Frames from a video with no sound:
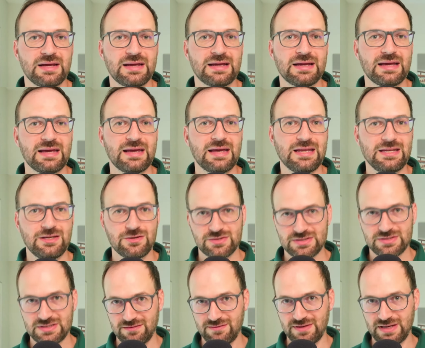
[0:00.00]
in your
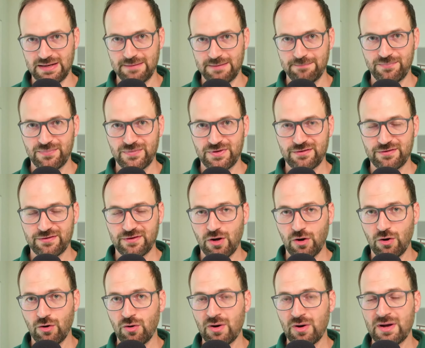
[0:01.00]
CV.
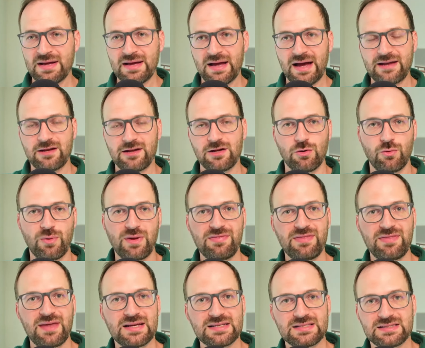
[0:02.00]
So I don't know when
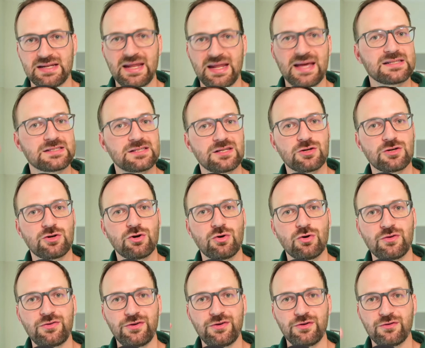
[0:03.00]
there's an extra
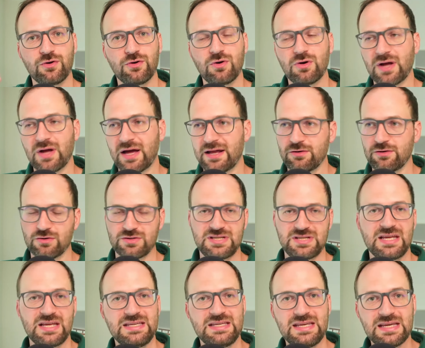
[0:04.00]
course you took, I don't know,
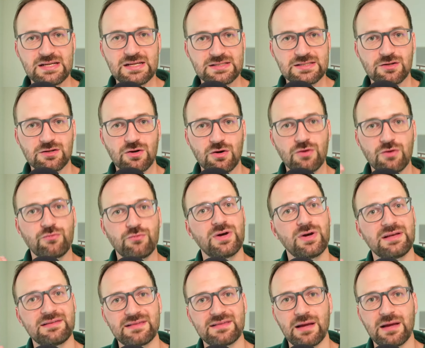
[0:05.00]
10 years ago, for
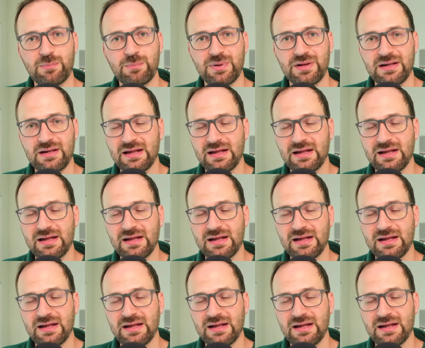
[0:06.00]
example,